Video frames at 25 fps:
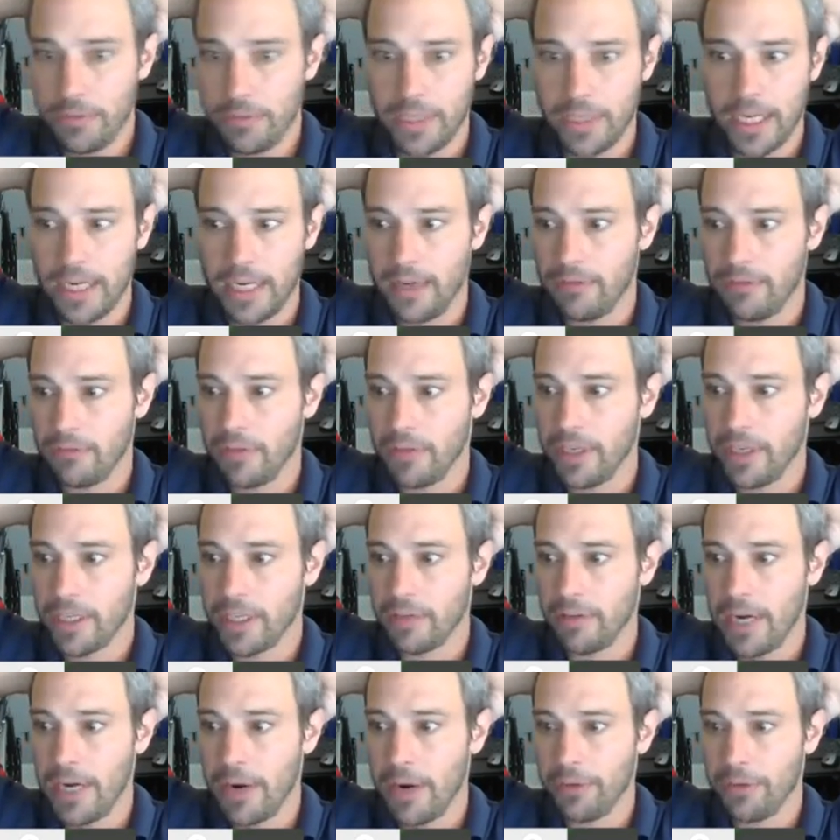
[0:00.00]
We're not running
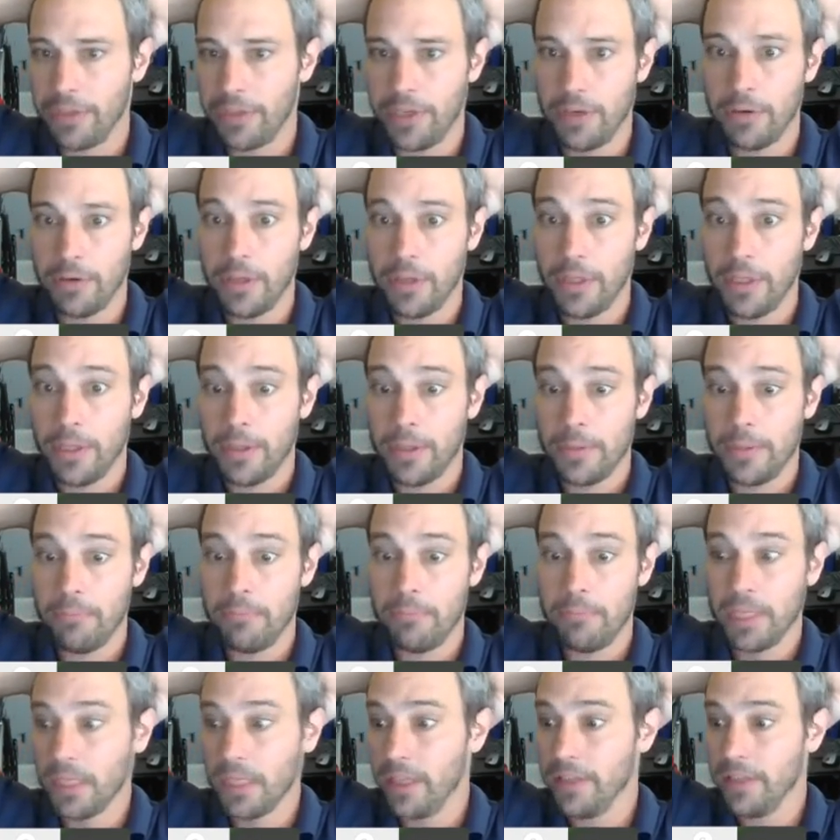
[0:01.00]
around with, you know,
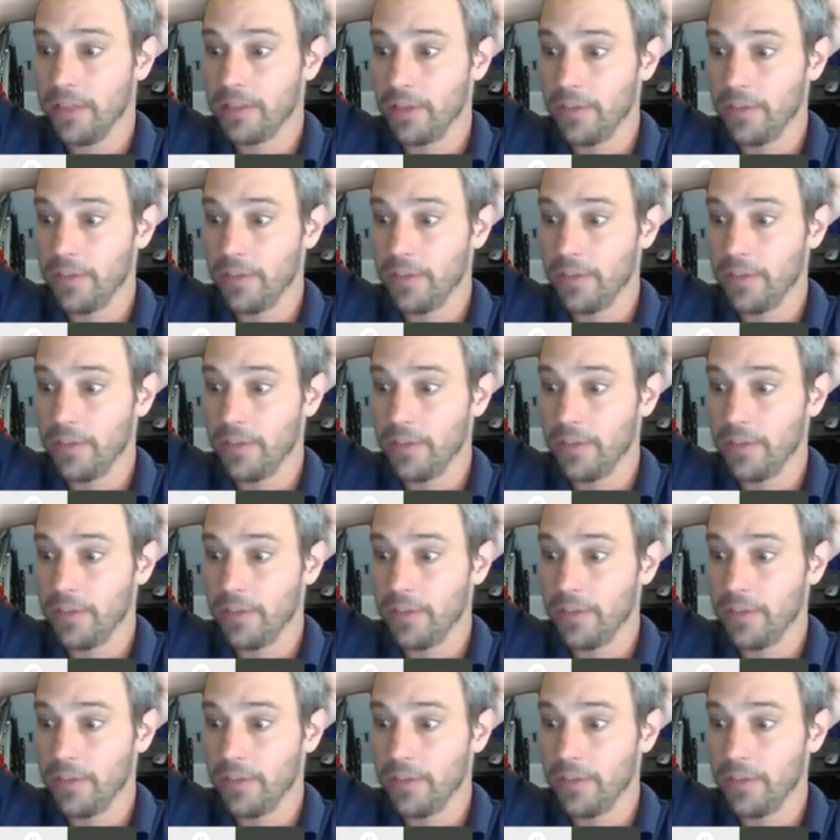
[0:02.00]
millions